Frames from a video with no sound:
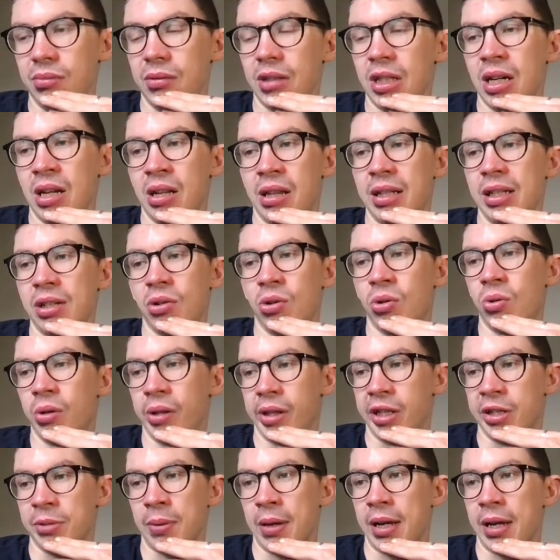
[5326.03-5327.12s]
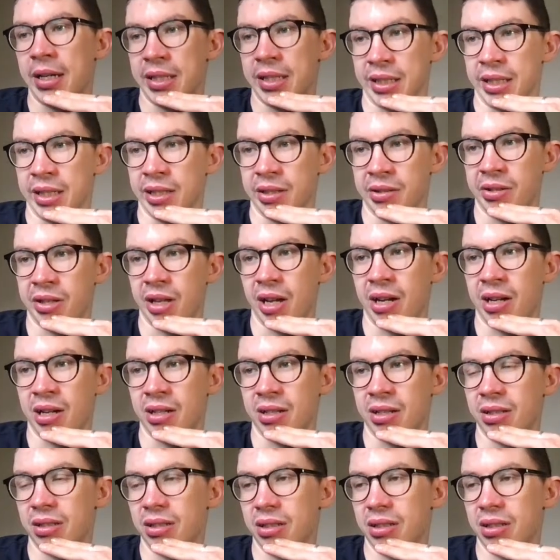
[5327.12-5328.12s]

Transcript: I think all of these players are going to start.